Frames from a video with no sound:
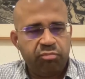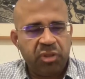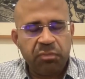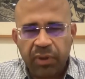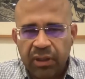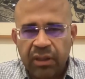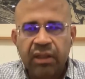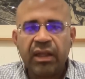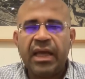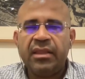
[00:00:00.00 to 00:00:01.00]

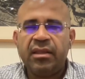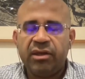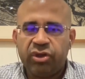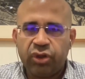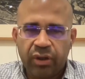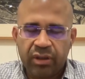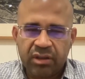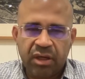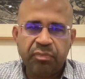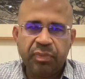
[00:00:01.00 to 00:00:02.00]
people and the insurance
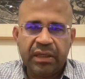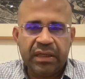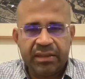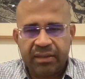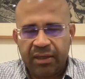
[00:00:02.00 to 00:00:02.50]
companies